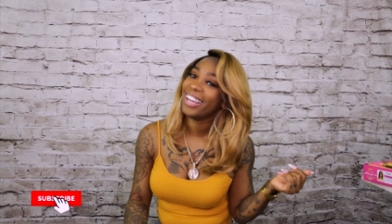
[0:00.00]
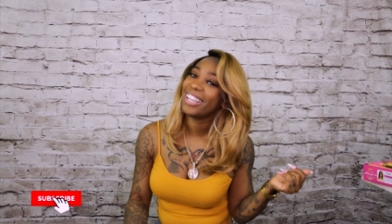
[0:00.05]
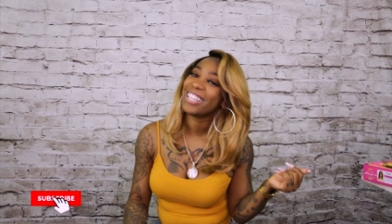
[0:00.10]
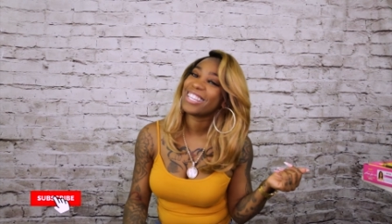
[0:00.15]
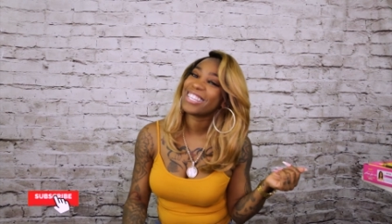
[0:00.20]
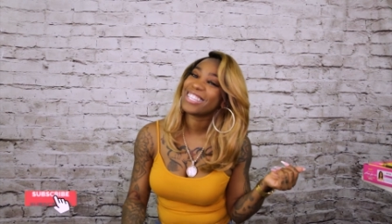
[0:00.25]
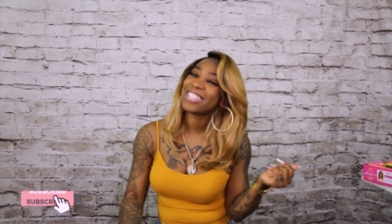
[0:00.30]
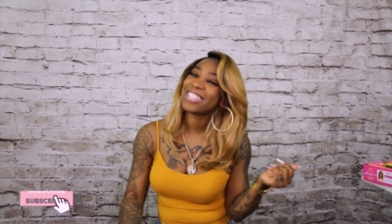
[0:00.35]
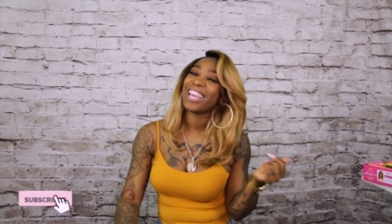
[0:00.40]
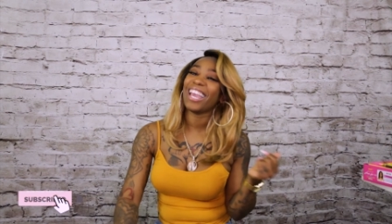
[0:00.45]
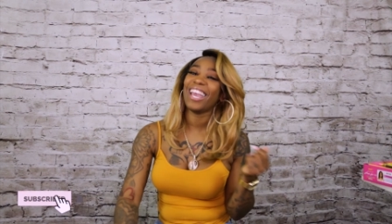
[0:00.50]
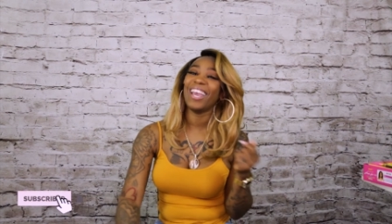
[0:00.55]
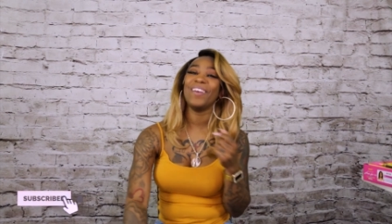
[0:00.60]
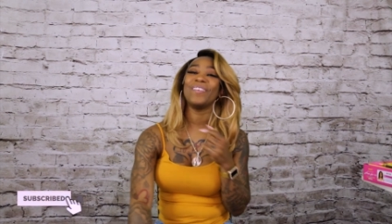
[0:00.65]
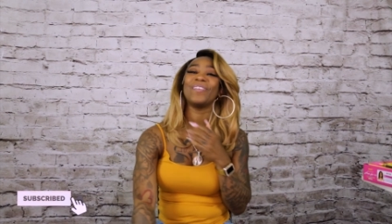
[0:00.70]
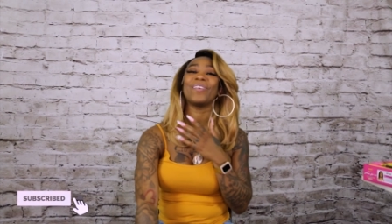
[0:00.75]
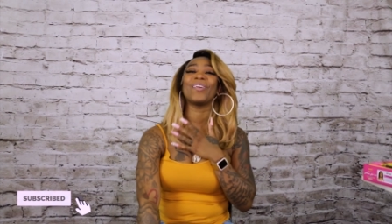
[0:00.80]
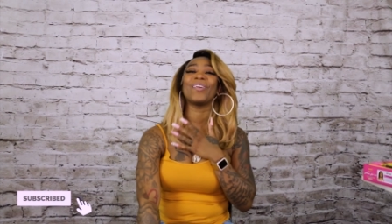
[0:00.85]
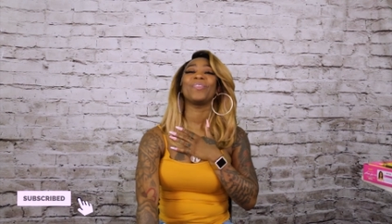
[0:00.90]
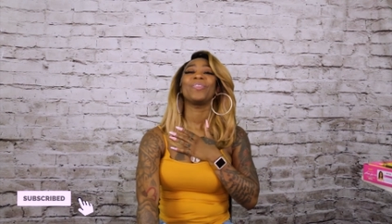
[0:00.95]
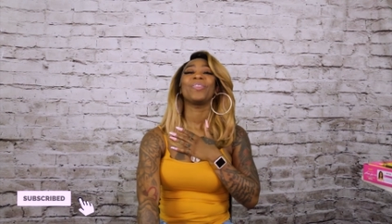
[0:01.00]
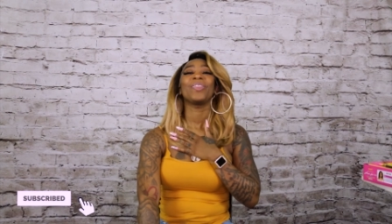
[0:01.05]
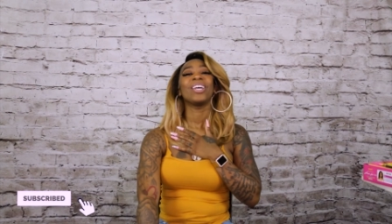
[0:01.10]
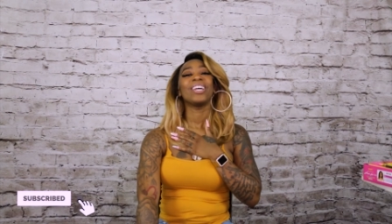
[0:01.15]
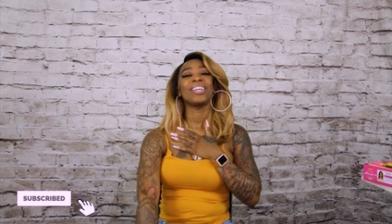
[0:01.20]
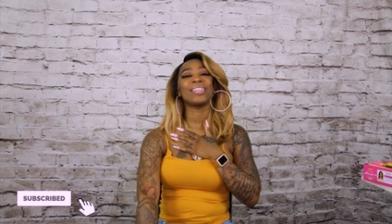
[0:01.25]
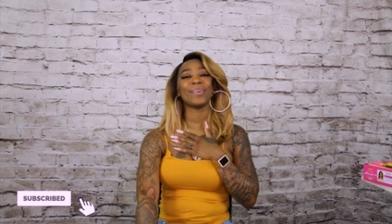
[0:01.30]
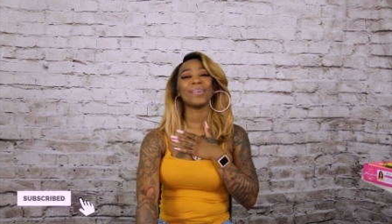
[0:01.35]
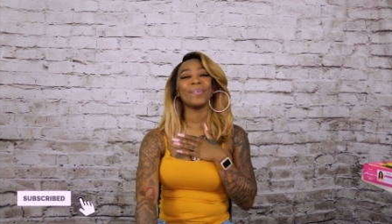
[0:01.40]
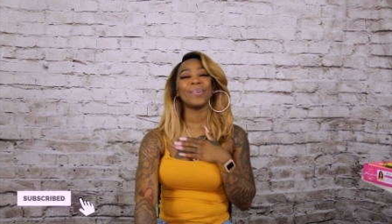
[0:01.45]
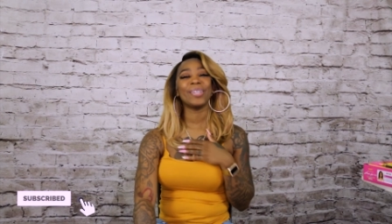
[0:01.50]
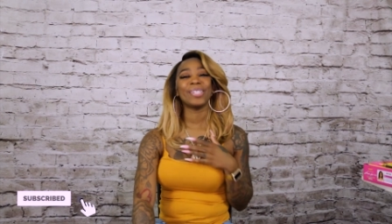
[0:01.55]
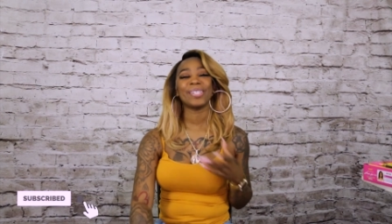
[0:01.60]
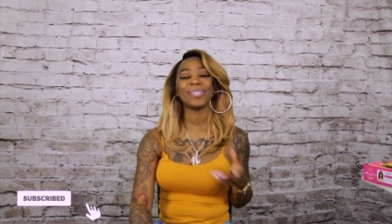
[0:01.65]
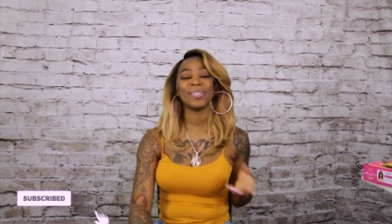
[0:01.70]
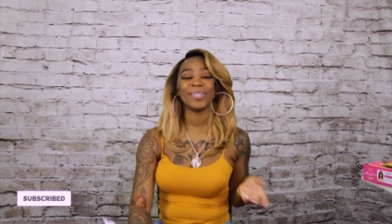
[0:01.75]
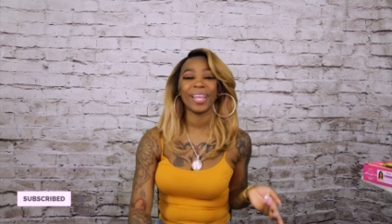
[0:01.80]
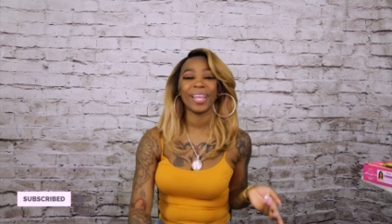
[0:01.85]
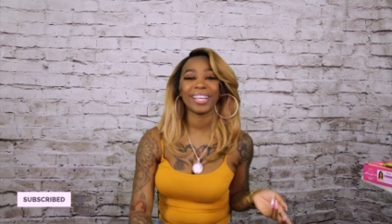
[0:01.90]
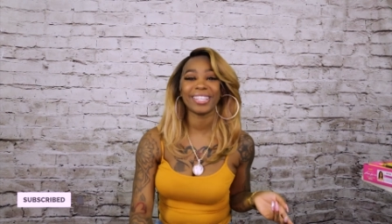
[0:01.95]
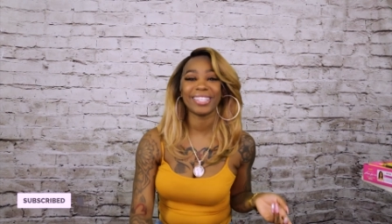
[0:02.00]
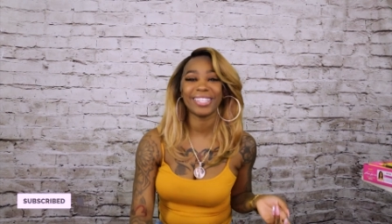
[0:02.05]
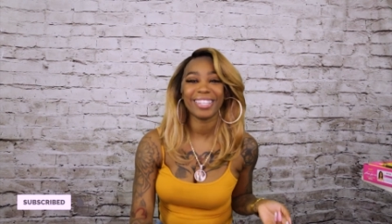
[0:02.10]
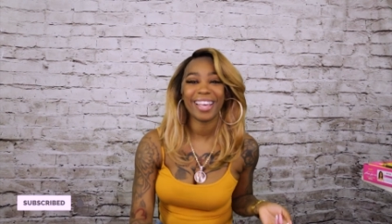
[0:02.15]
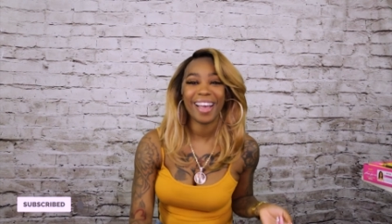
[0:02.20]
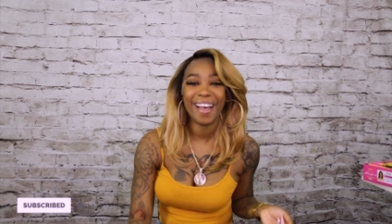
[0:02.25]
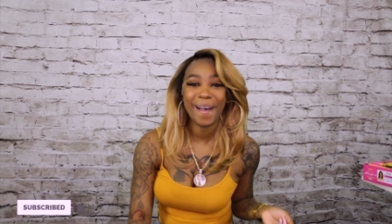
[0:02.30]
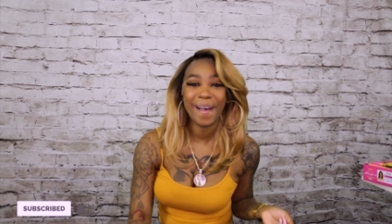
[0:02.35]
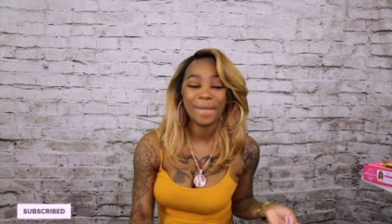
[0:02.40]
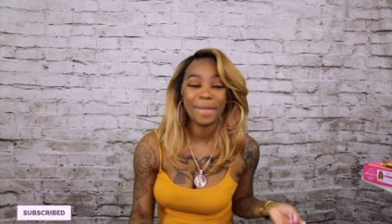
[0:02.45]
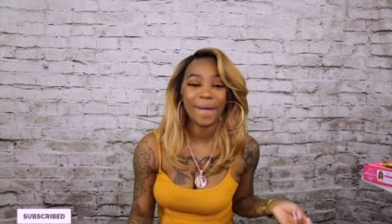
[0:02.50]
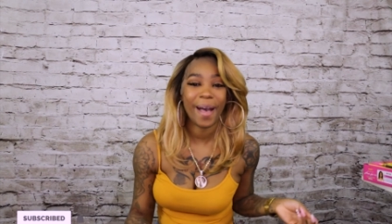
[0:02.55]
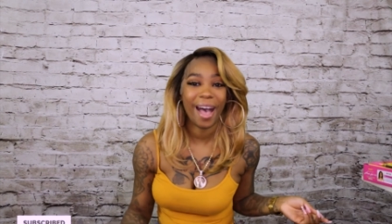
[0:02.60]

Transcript: This is a keeper. So until next time,